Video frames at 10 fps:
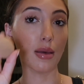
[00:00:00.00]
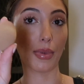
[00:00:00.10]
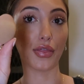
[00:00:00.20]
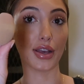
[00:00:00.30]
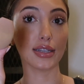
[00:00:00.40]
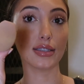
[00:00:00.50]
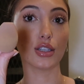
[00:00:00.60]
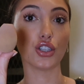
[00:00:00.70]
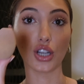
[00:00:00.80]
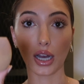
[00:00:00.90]
but
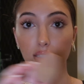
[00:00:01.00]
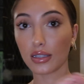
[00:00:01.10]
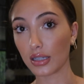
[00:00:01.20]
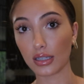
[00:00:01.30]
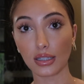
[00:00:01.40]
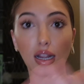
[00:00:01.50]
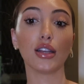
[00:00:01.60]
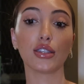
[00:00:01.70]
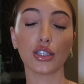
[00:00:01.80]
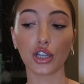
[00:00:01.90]
this just
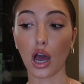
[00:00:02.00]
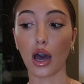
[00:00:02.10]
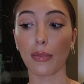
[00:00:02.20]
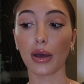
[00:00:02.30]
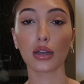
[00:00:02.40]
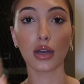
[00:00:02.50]
does the job.